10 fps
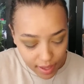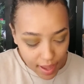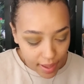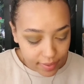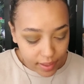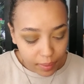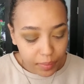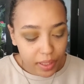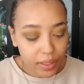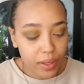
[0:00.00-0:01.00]
And then I'm
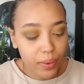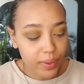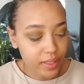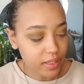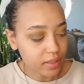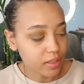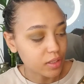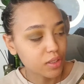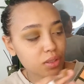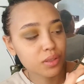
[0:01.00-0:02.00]
gonna go into this
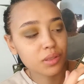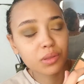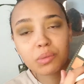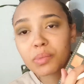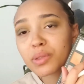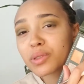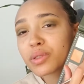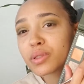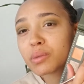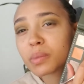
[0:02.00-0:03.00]
super
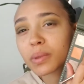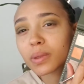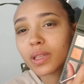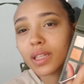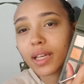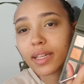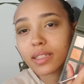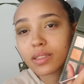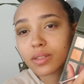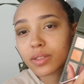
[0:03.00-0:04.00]
light
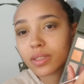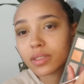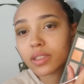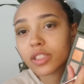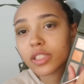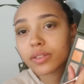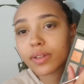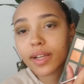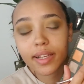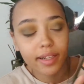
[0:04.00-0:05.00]
transition
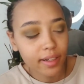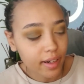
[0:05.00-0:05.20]
right here.